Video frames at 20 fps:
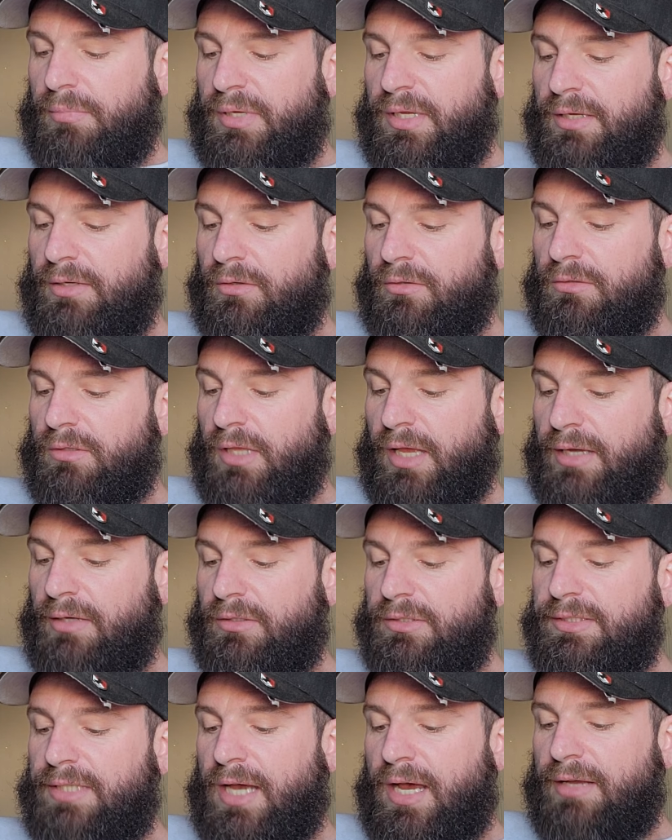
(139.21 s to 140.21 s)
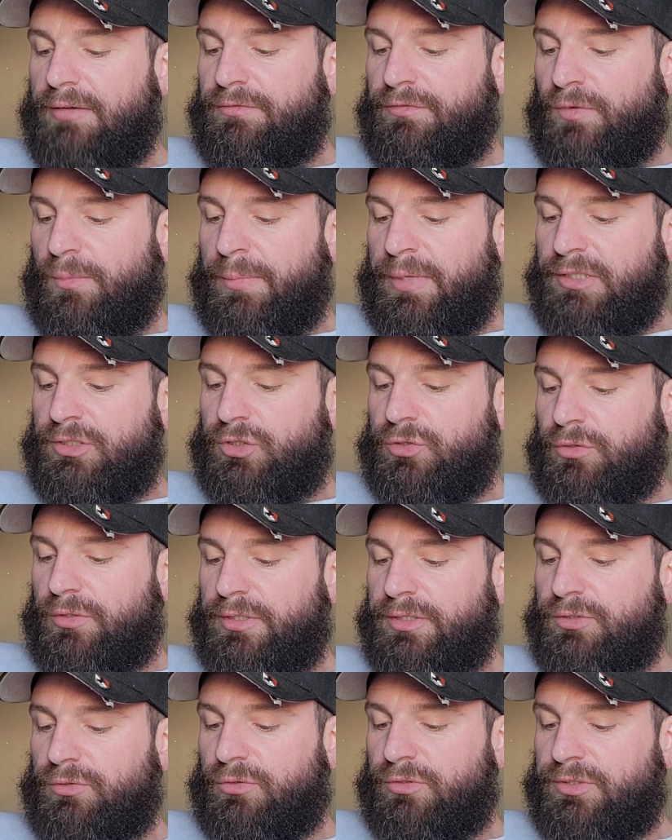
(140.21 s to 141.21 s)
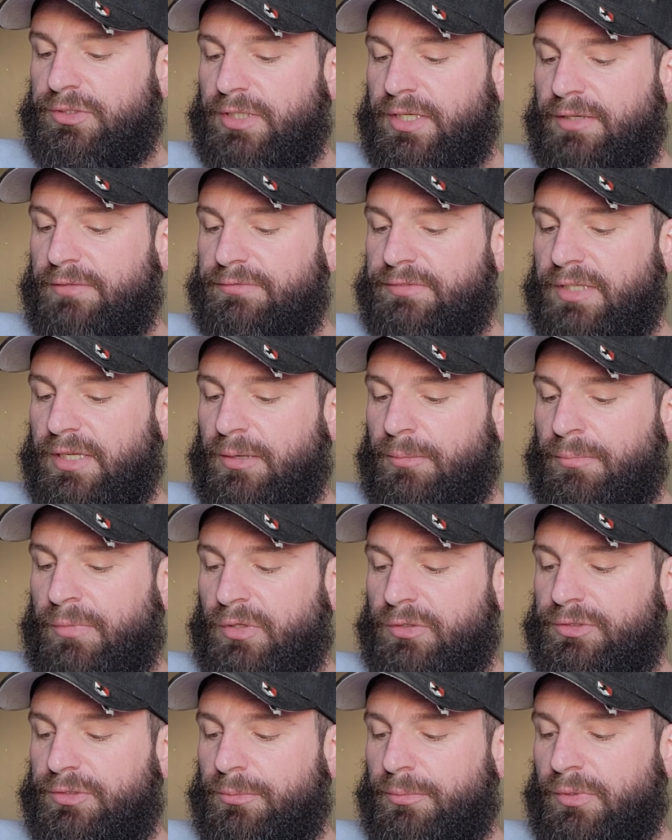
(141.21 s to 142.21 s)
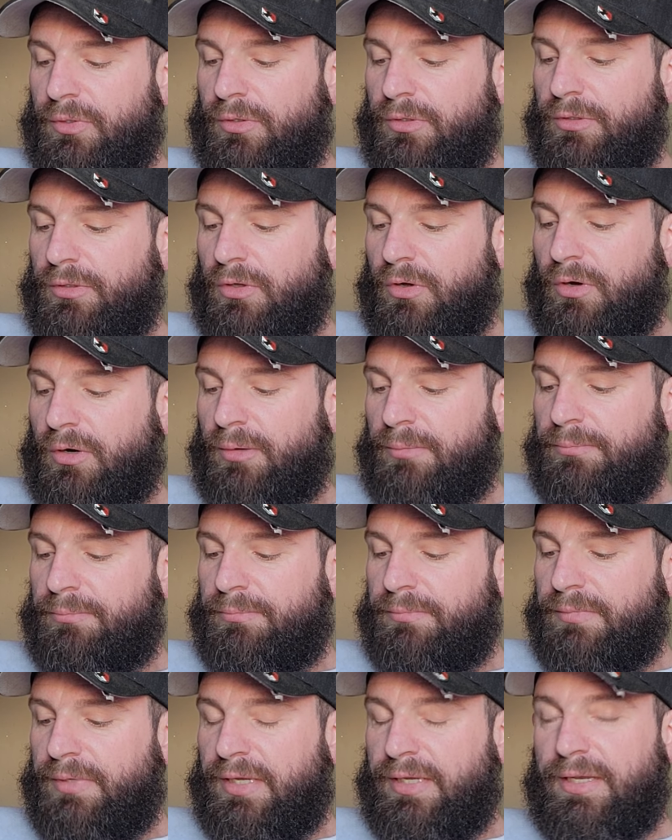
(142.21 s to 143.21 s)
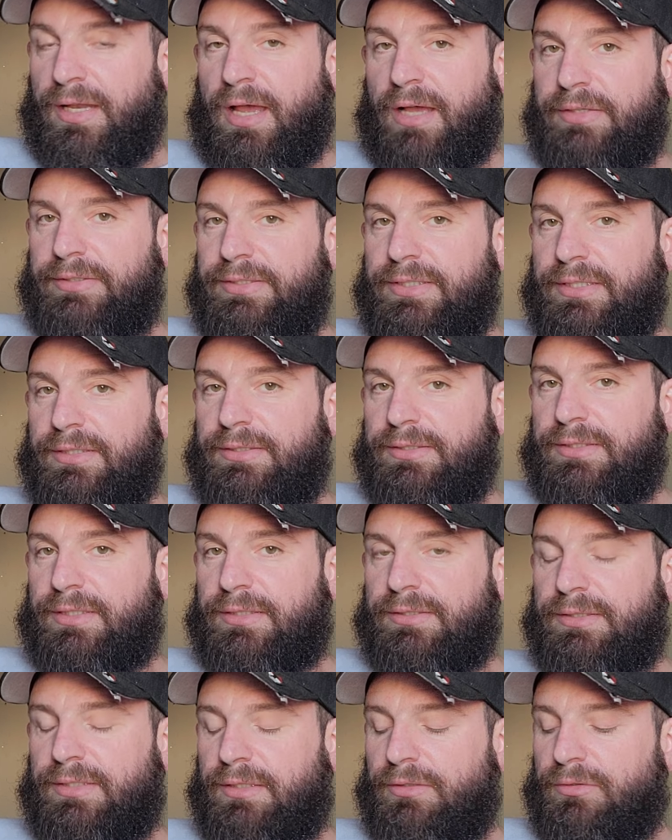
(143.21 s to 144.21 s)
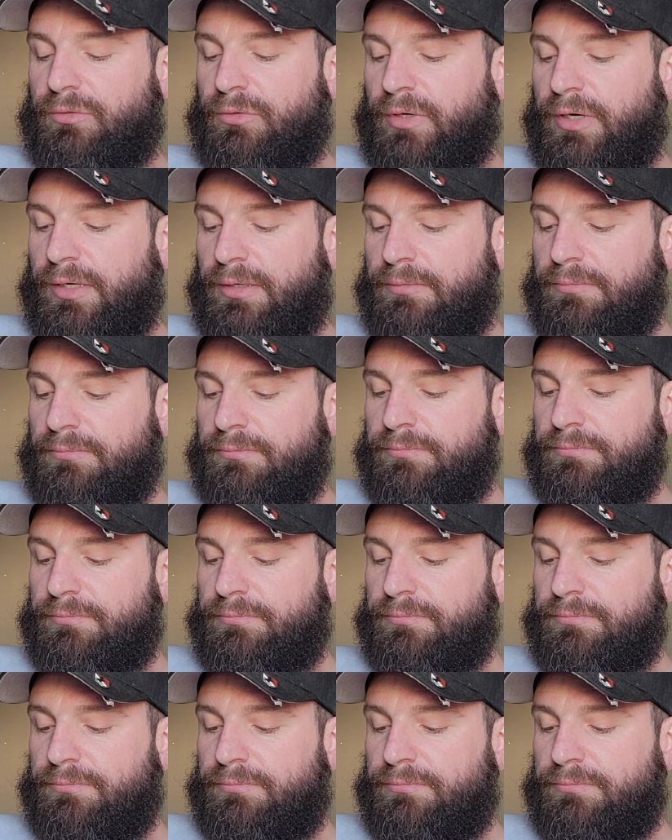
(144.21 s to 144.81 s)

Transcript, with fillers: Peter later died from injuries received at a multiple alarm in 1963.